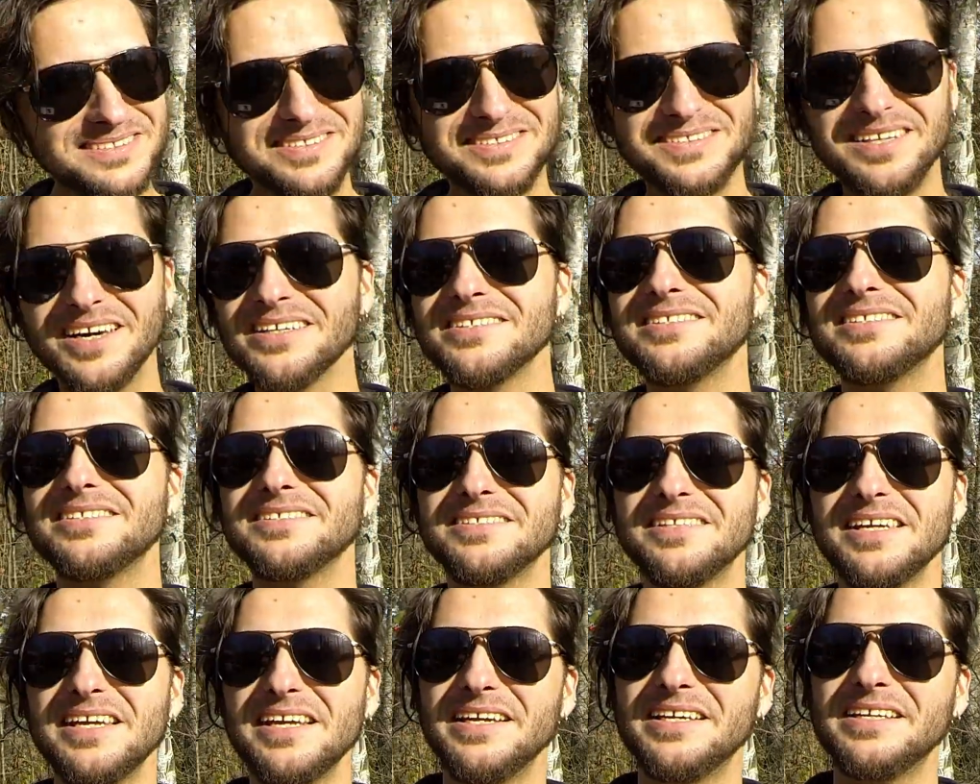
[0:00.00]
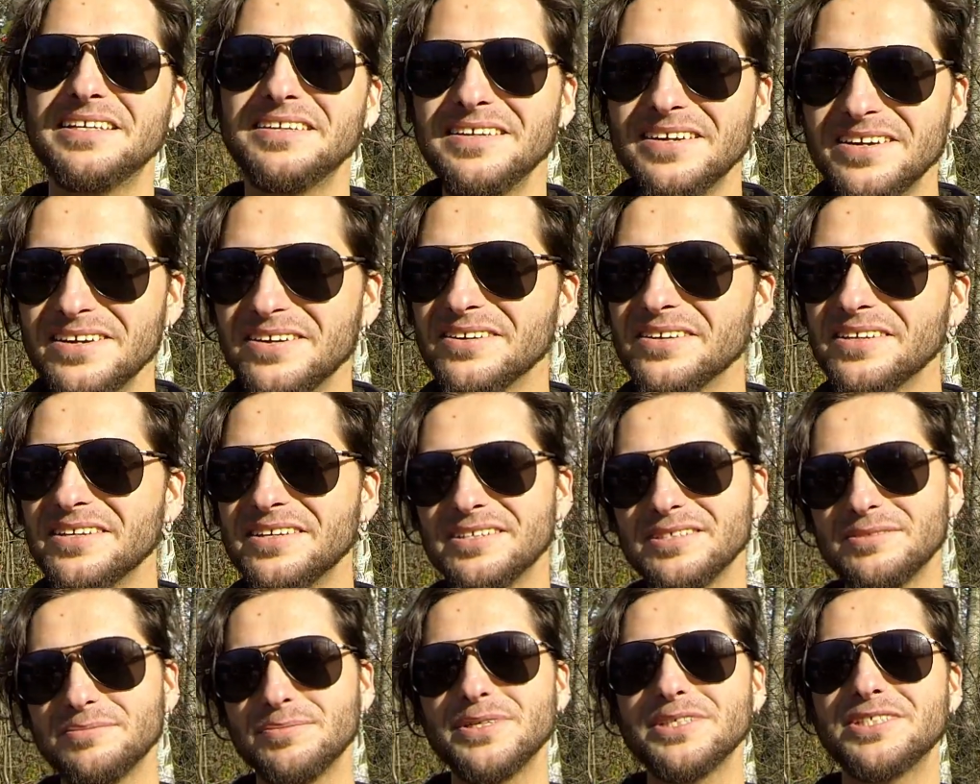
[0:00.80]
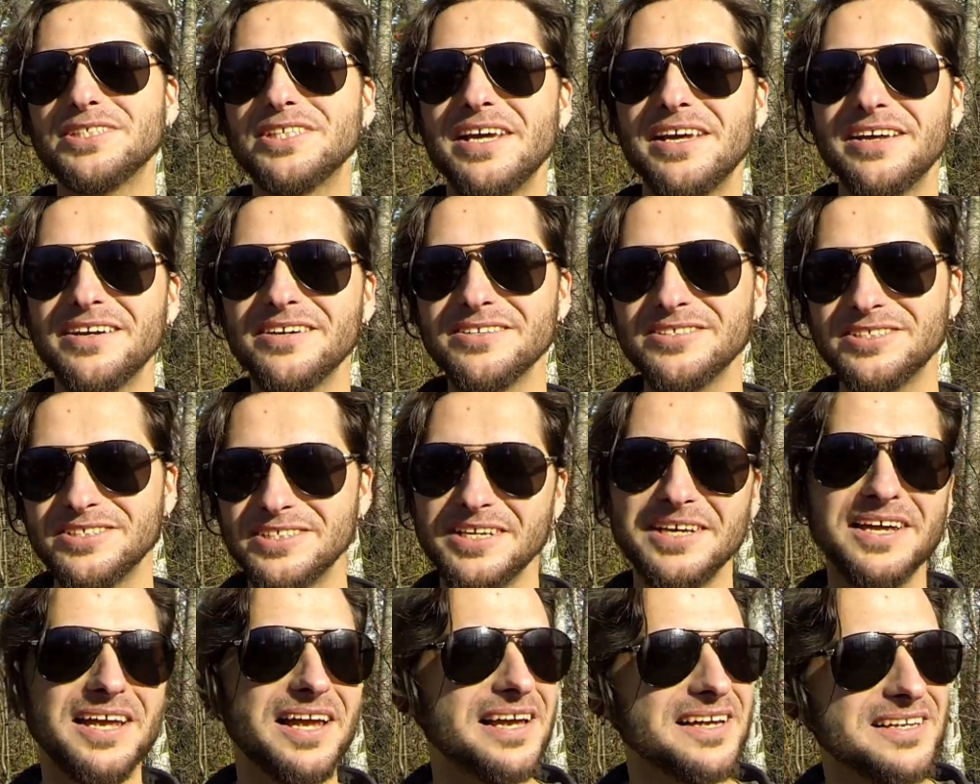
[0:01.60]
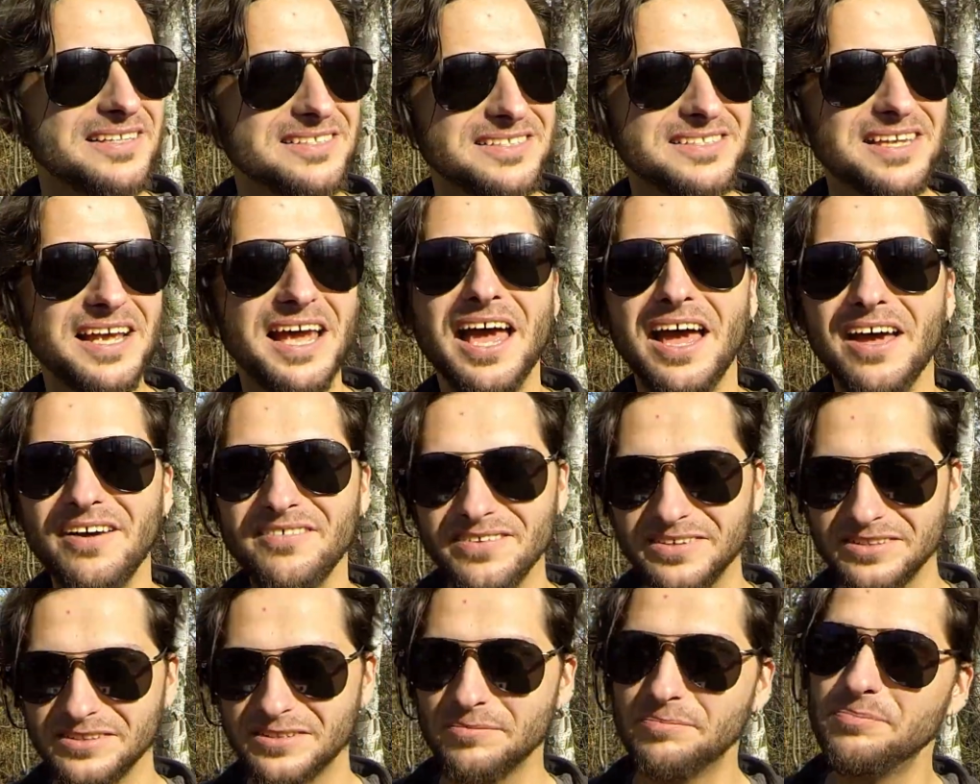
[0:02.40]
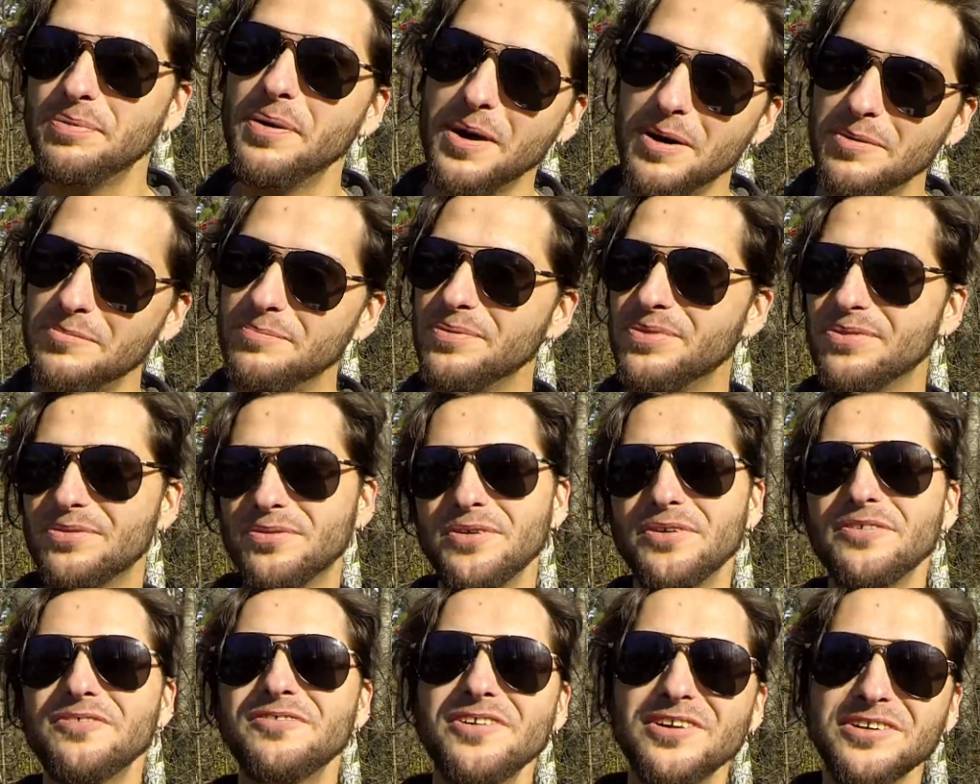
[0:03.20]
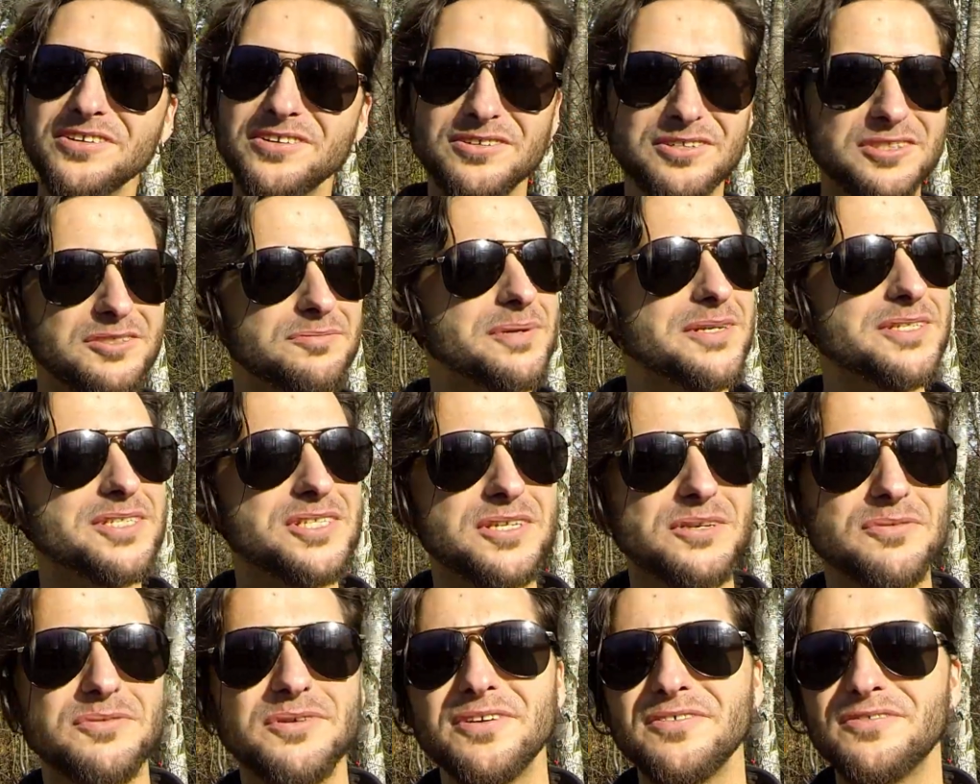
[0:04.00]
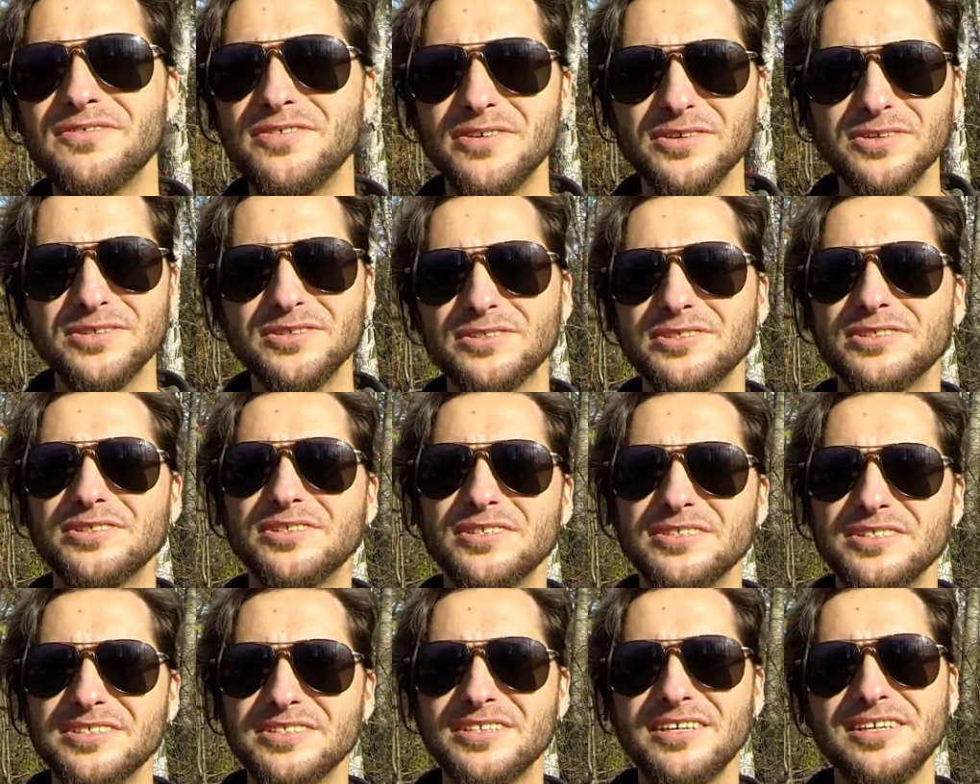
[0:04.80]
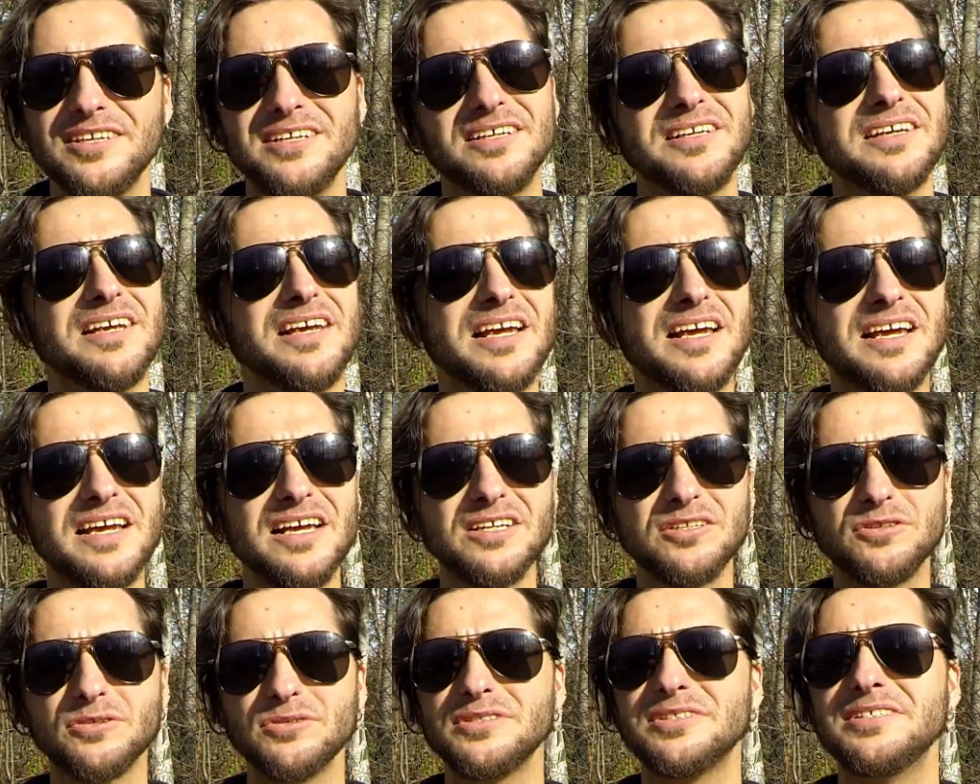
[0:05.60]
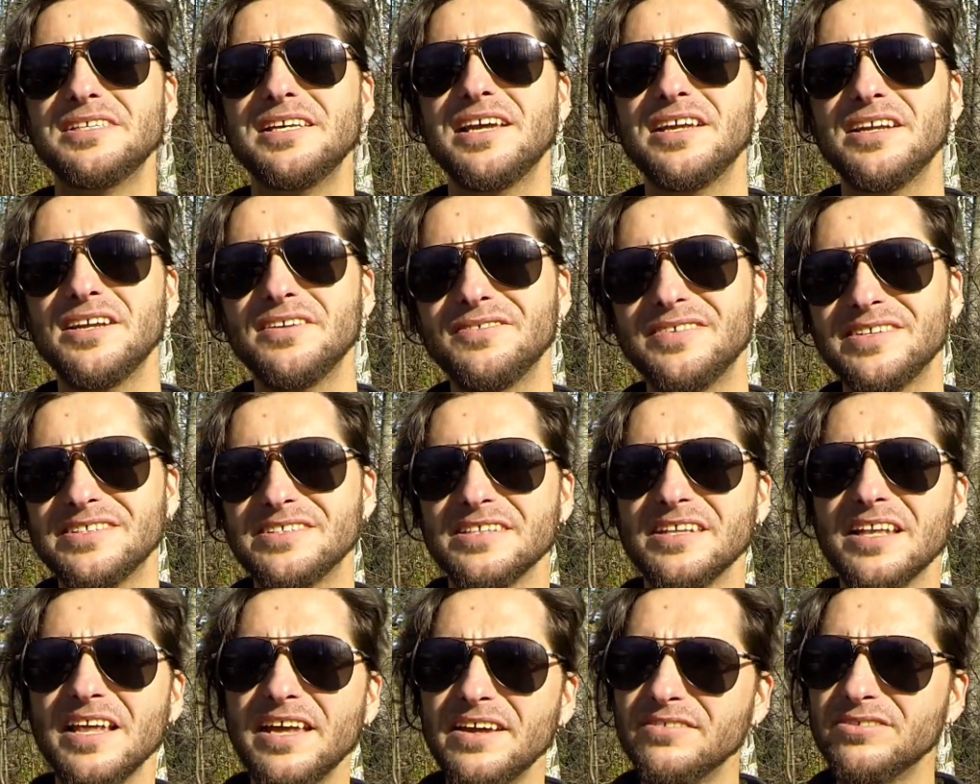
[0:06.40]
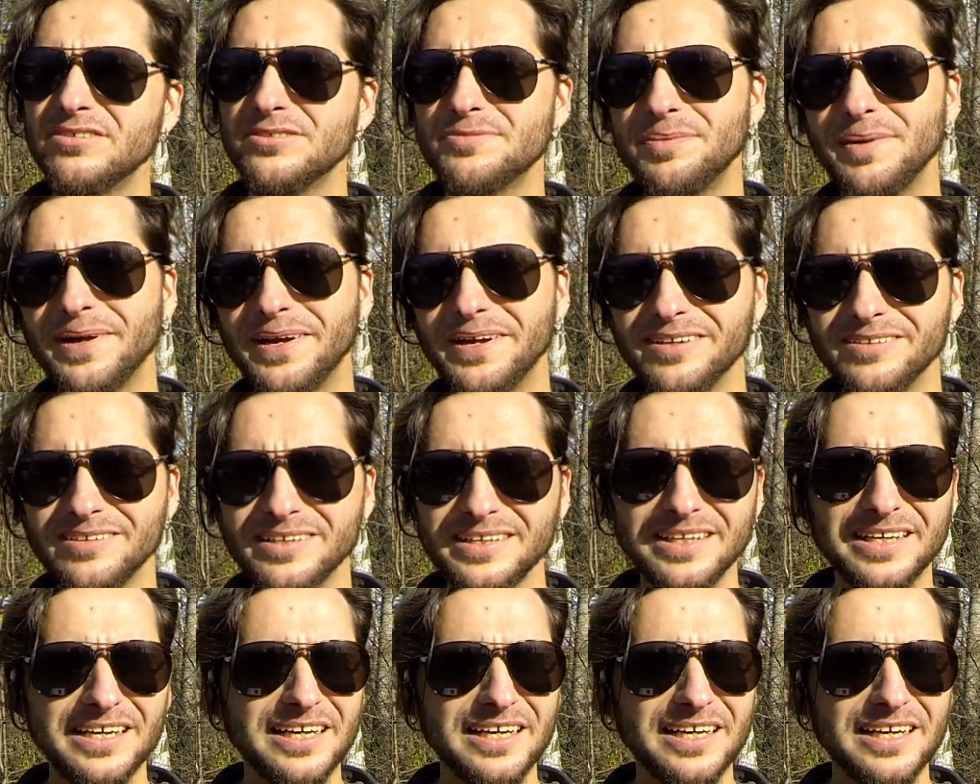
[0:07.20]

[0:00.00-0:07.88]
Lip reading: doesn't take nearly as much energy as having to pump through a filter, especially when a filter starts getting towards the end of its lifespan.